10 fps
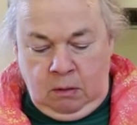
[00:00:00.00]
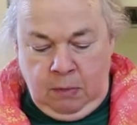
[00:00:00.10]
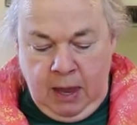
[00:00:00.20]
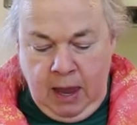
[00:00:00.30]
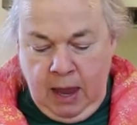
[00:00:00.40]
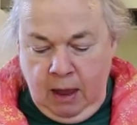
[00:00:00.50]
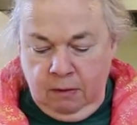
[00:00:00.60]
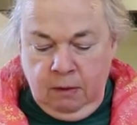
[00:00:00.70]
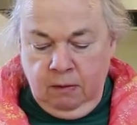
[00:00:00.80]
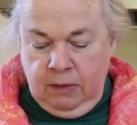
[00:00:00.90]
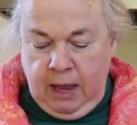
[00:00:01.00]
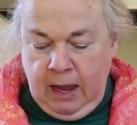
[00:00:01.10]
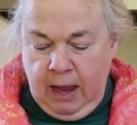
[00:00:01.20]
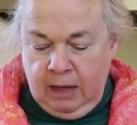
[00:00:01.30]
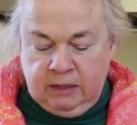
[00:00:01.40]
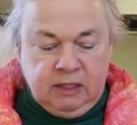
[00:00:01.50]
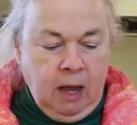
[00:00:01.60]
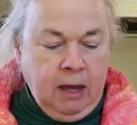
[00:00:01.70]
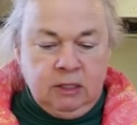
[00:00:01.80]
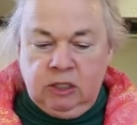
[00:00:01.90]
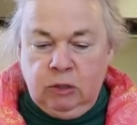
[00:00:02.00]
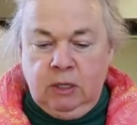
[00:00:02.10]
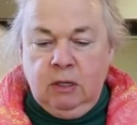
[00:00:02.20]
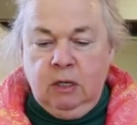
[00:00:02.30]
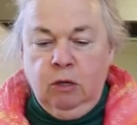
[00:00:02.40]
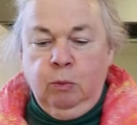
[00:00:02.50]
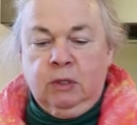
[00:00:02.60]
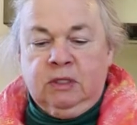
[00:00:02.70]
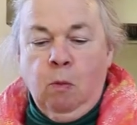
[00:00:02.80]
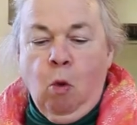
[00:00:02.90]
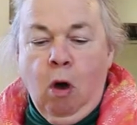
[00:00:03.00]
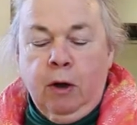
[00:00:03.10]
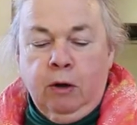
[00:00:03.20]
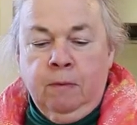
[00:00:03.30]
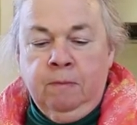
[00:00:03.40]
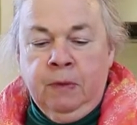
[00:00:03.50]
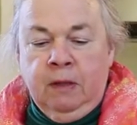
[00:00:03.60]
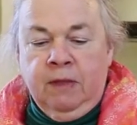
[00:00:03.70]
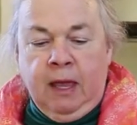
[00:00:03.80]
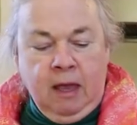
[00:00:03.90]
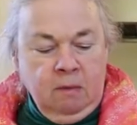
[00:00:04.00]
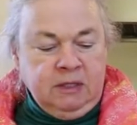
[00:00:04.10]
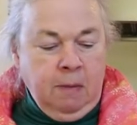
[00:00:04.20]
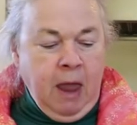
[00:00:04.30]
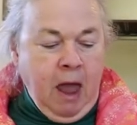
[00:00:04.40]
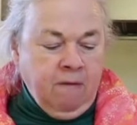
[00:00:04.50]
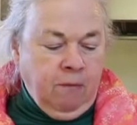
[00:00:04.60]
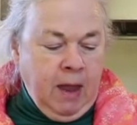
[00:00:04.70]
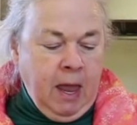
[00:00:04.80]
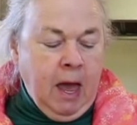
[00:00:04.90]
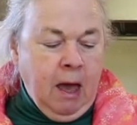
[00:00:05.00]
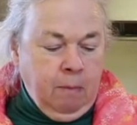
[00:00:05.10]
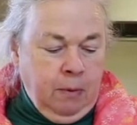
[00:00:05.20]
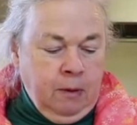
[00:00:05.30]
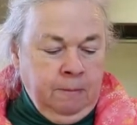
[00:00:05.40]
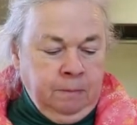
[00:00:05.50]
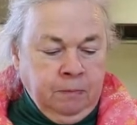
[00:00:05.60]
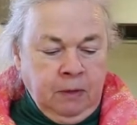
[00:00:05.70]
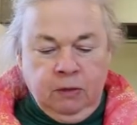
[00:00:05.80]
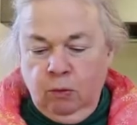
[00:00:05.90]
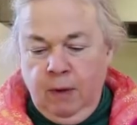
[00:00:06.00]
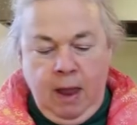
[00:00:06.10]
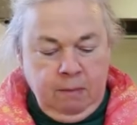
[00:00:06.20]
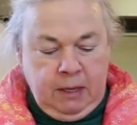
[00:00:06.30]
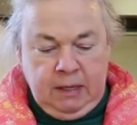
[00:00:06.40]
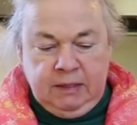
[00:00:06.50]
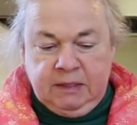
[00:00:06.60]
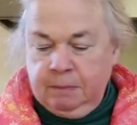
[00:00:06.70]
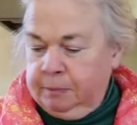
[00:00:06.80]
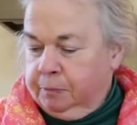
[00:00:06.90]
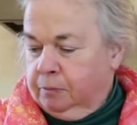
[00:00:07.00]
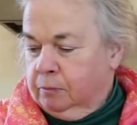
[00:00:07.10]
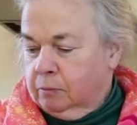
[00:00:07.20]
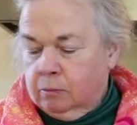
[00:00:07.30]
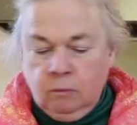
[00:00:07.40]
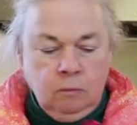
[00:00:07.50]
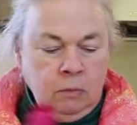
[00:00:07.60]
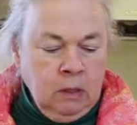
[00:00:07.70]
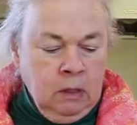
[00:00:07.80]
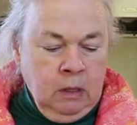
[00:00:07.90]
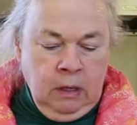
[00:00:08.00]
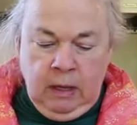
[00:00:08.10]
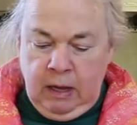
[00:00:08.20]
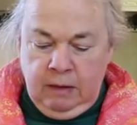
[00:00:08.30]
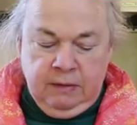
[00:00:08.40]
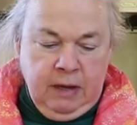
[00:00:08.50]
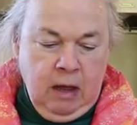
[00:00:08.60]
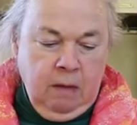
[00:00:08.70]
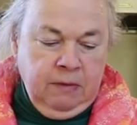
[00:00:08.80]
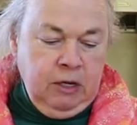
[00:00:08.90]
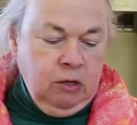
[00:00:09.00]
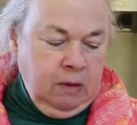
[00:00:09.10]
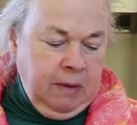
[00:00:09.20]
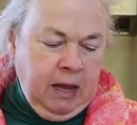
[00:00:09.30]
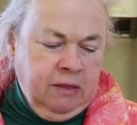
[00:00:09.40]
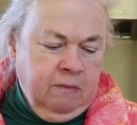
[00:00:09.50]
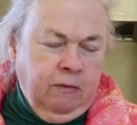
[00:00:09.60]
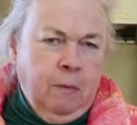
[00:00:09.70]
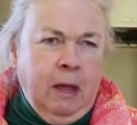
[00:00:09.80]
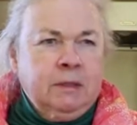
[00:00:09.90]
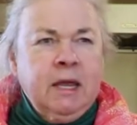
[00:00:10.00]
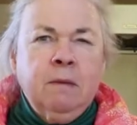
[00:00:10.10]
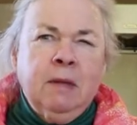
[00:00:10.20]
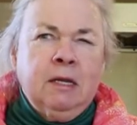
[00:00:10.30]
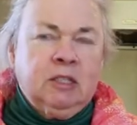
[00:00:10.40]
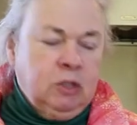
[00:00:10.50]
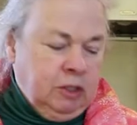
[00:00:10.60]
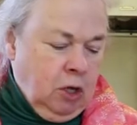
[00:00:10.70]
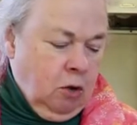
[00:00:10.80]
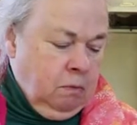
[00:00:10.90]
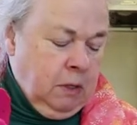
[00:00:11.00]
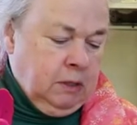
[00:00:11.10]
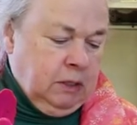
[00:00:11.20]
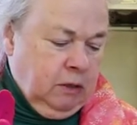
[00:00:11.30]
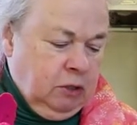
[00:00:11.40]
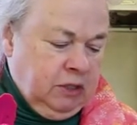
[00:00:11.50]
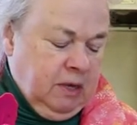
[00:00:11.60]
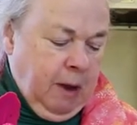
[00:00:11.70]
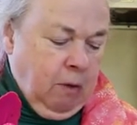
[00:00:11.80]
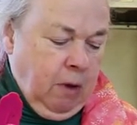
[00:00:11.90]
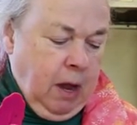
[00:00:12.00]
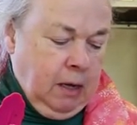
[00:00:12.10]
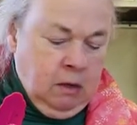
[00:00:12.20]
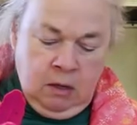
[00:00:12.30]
pan that has sides to it and then you put some water that comes up halfway up the ramekins. And um, then you can bake them for about 10 minutes or so until they're just about right.